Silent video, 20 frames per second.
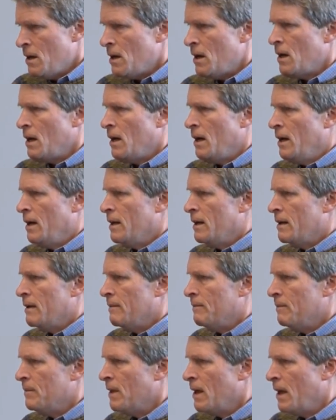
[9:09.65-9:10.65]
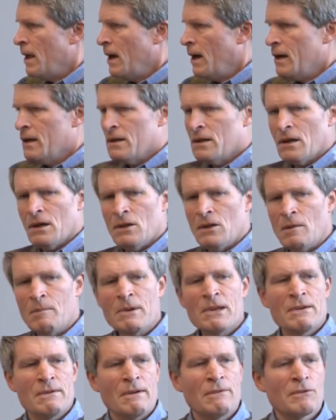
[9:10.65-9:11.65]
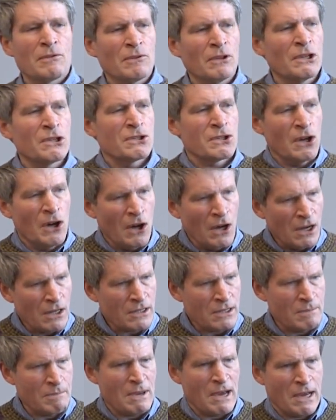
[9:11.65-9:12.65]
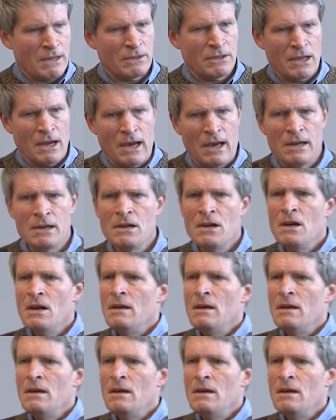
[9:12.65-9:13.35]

Uh, and uh, nobody ever really talked about that